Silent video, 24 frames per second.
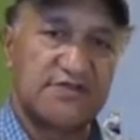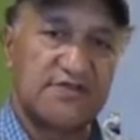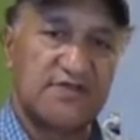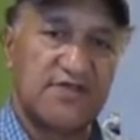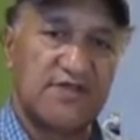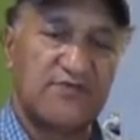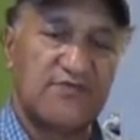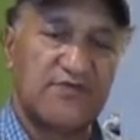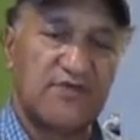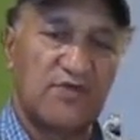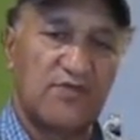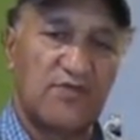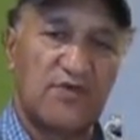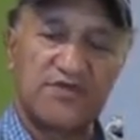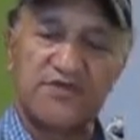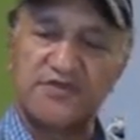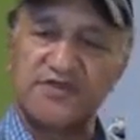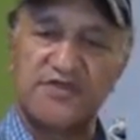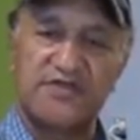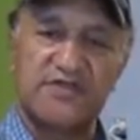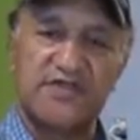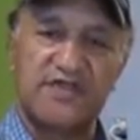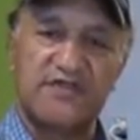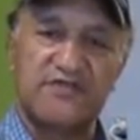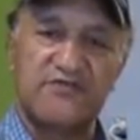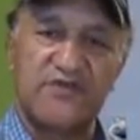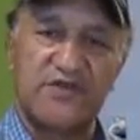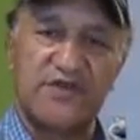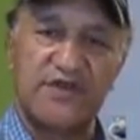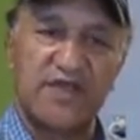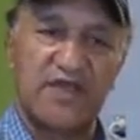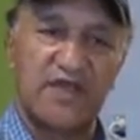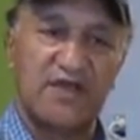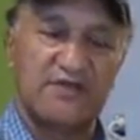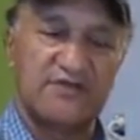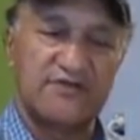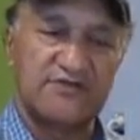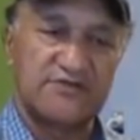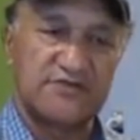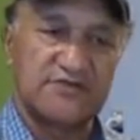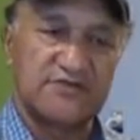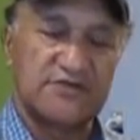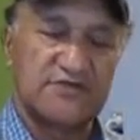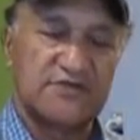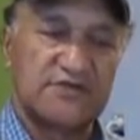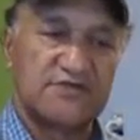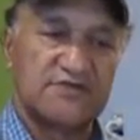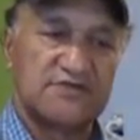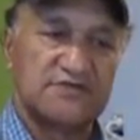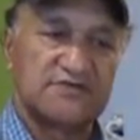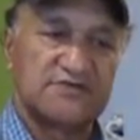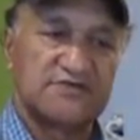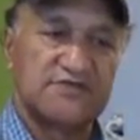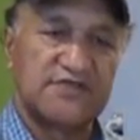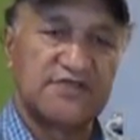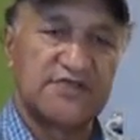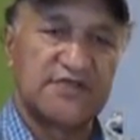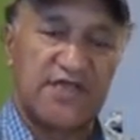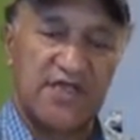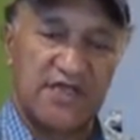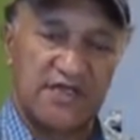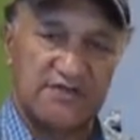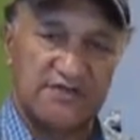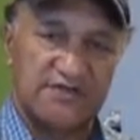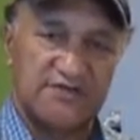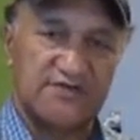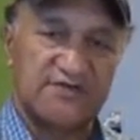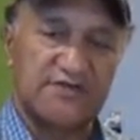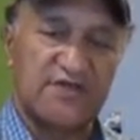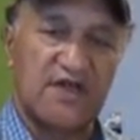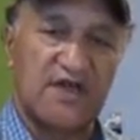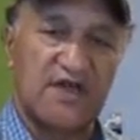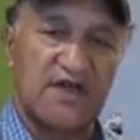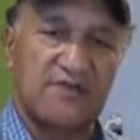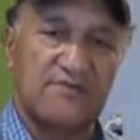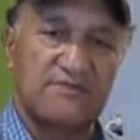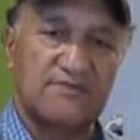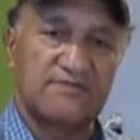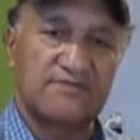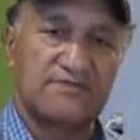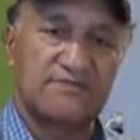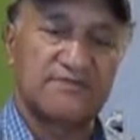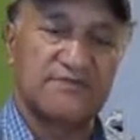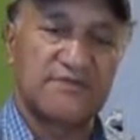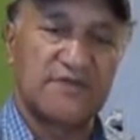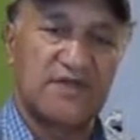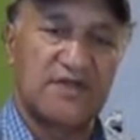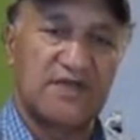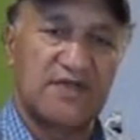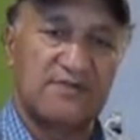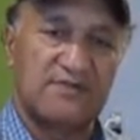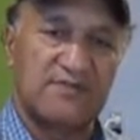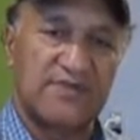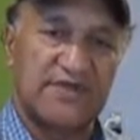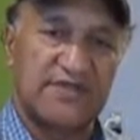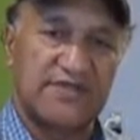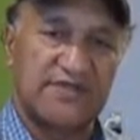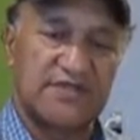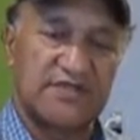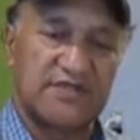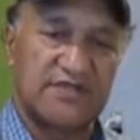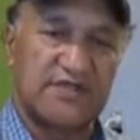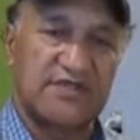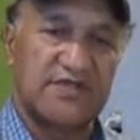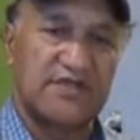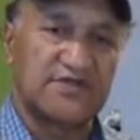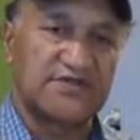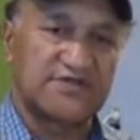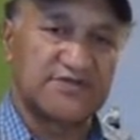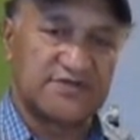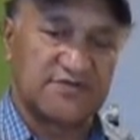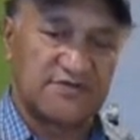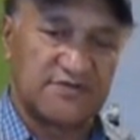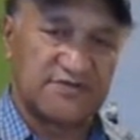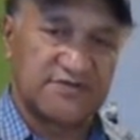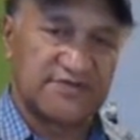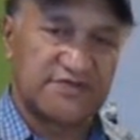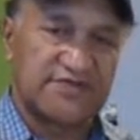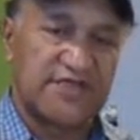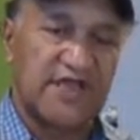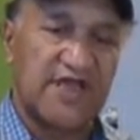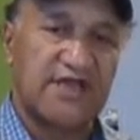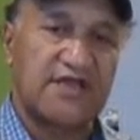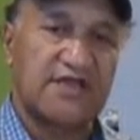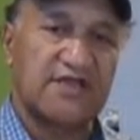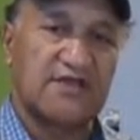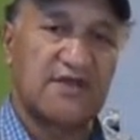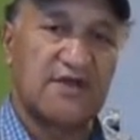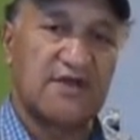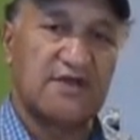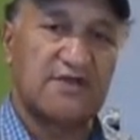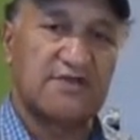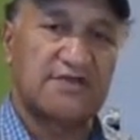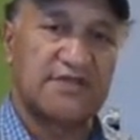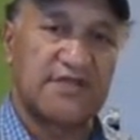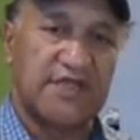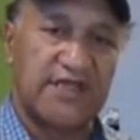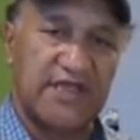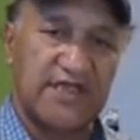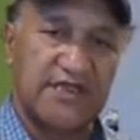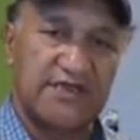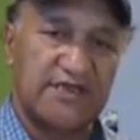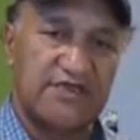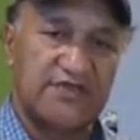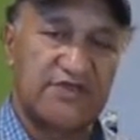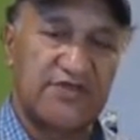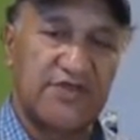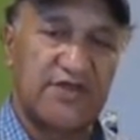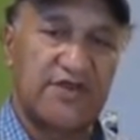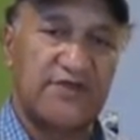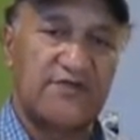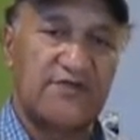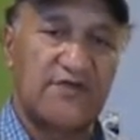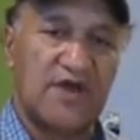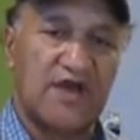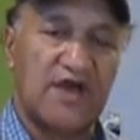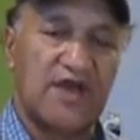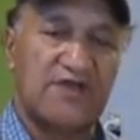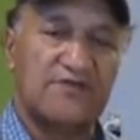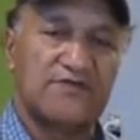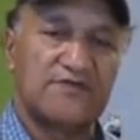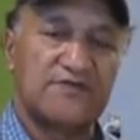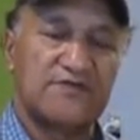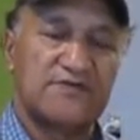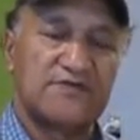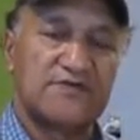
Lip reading: If you're watching these videos, then now's your time, but you're still stuck on the 1835,